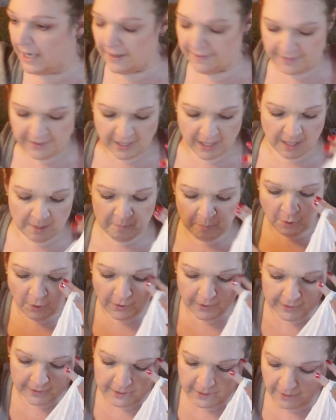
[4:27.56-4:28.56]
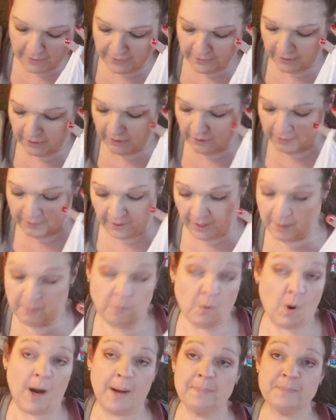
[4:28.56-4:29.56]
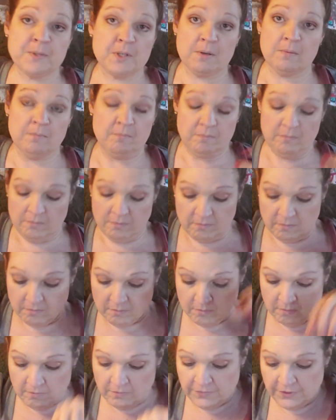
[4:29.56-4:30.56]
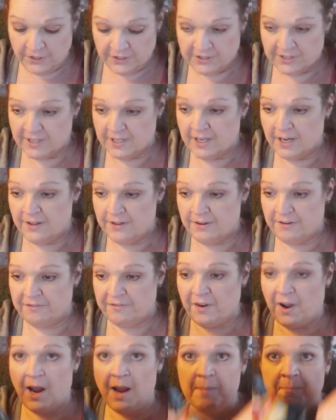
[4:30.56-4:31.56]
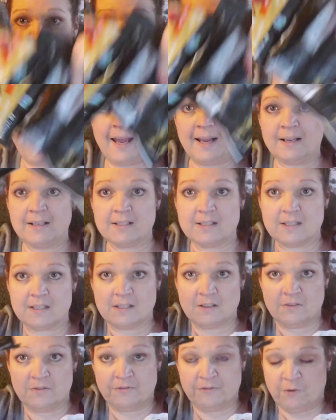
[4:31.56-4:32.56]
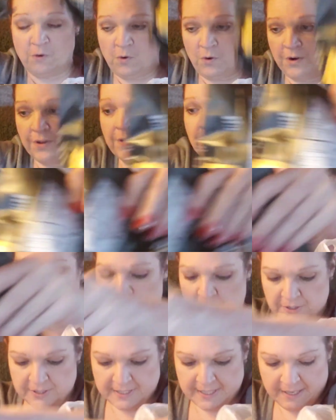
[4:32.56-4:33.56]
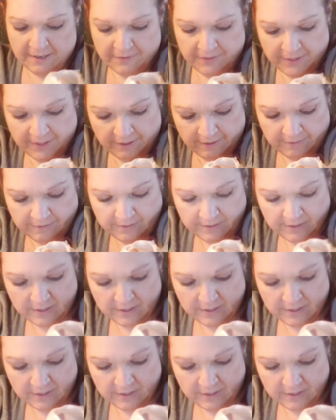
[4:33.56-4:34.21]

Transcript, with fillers: And then I bought another, I wiped them. There's another five bags. So four and the one I put down there.